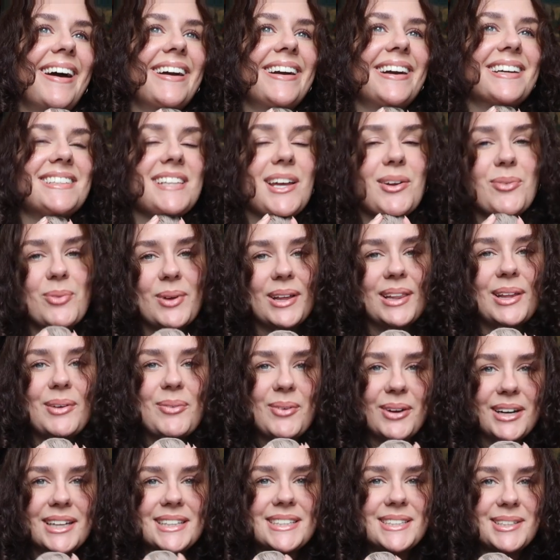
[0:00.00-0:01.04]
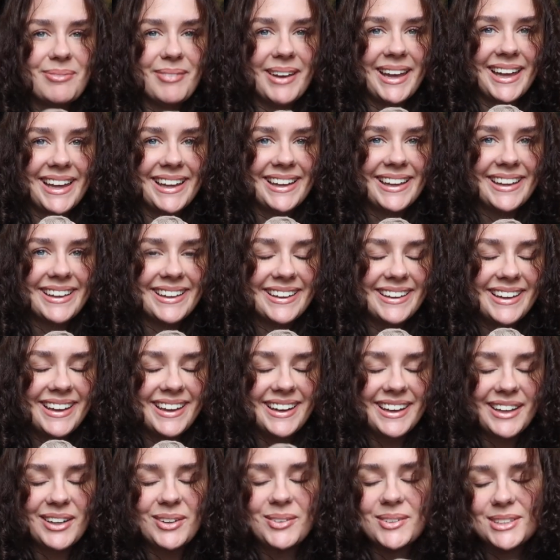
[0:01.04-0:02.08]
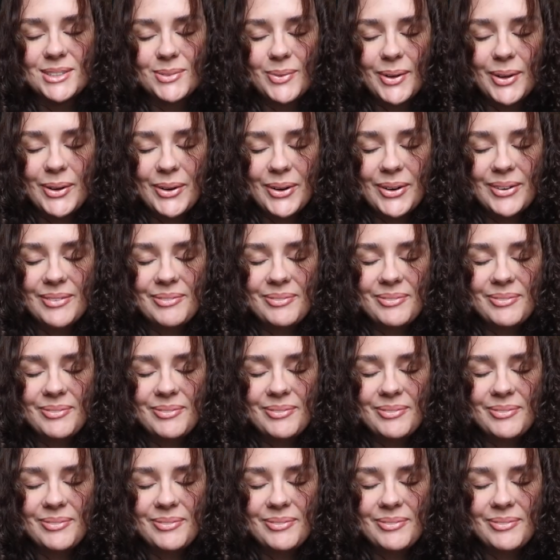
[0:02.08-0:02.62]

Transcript: Because I really wanted to make an Ingrid sweater.